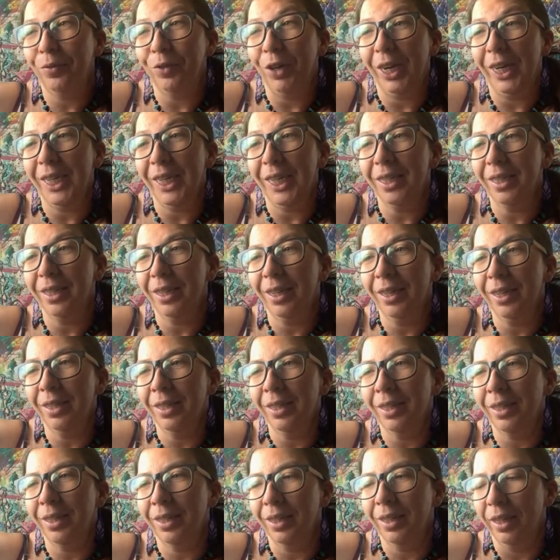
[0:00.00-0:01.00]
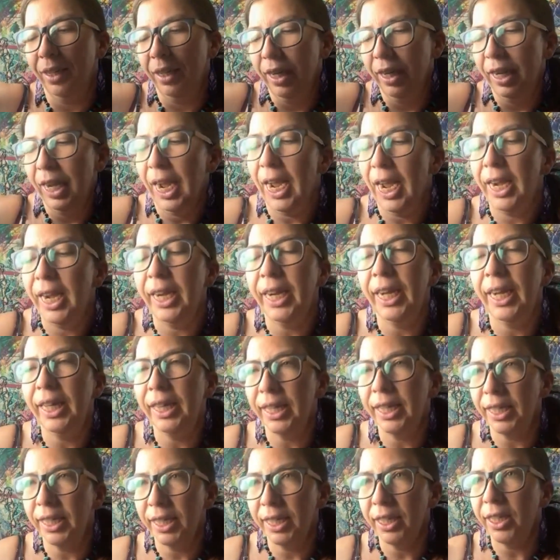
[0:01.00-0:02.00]
frankincense, and again,
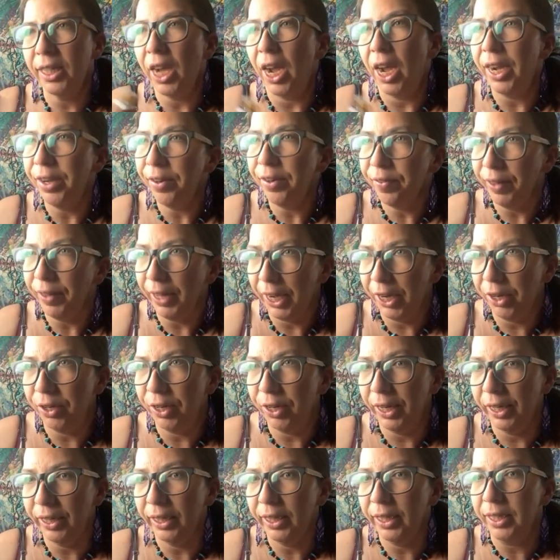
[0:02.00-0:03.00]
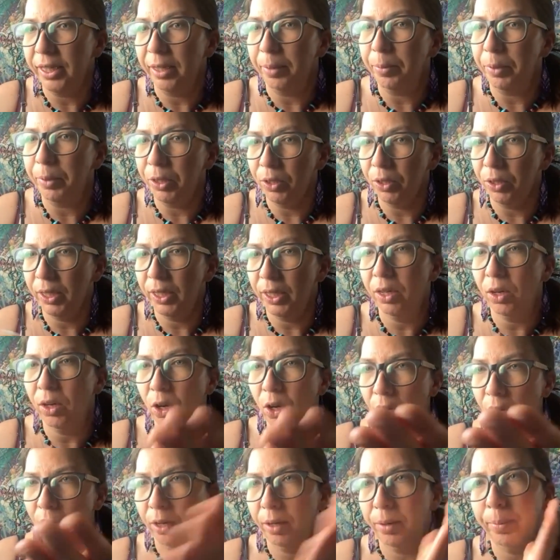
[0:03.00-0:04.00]
this is kind of layering because I'm using it
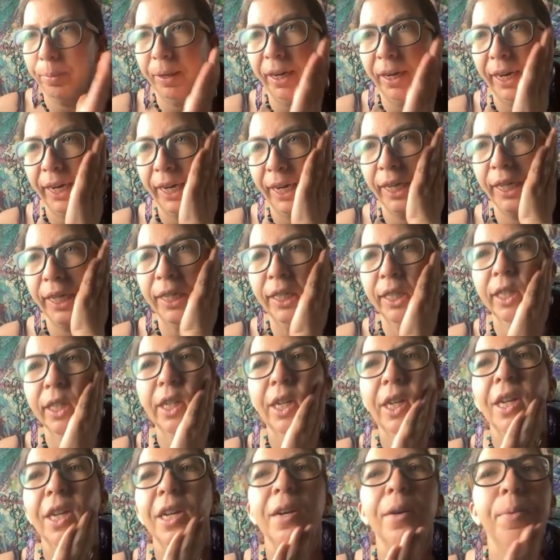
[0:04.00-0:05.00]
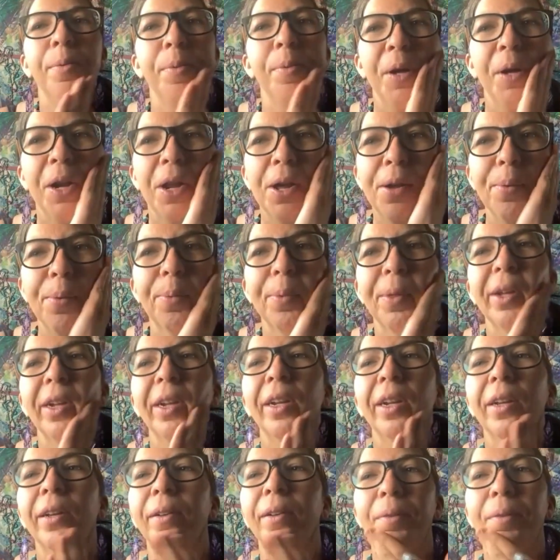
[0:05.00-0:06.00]
on my hand, but I'm
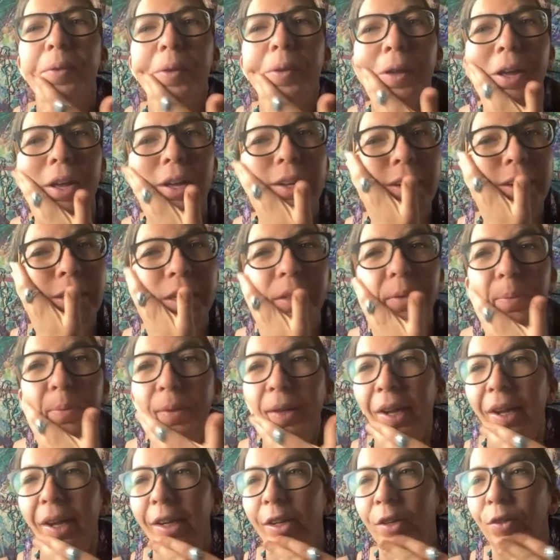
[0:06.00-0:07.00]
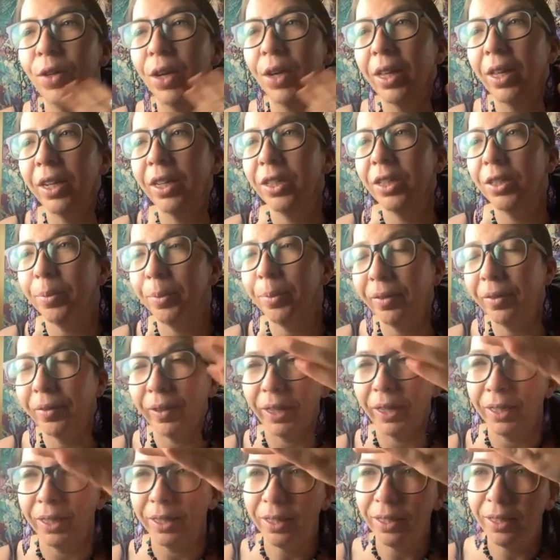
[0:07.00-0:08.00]
like, I'll just apply it directly to my
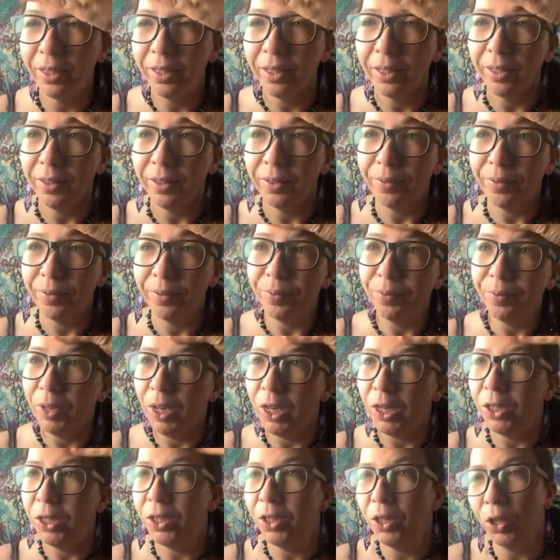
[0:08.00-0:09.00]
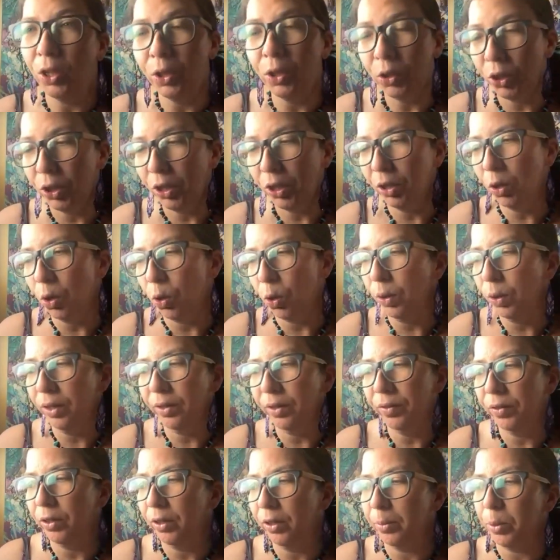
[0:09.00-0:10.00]
face. Delusion
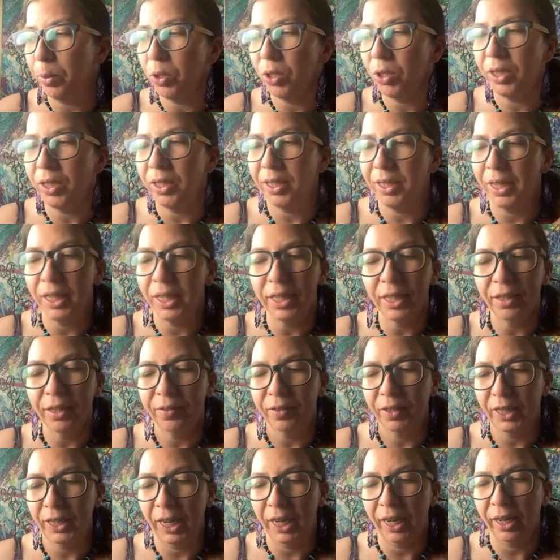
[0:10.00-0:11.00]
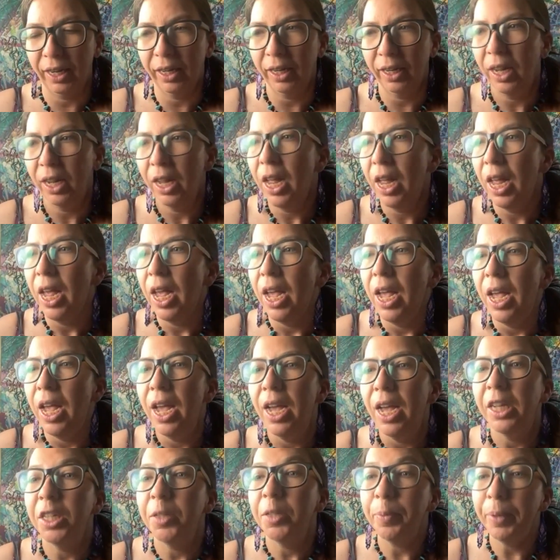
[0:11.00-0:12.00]
only for the most sensitive skin.
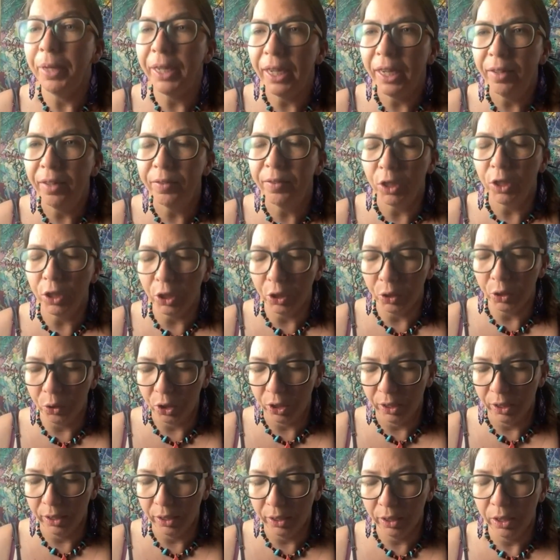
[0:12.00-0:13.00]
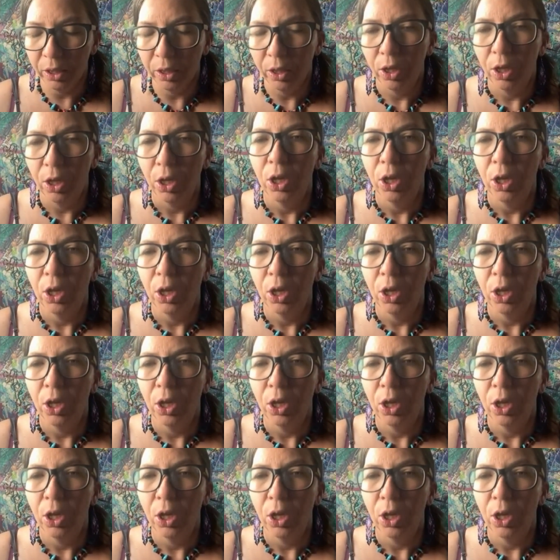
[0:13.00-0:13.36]
And speaking of delusion,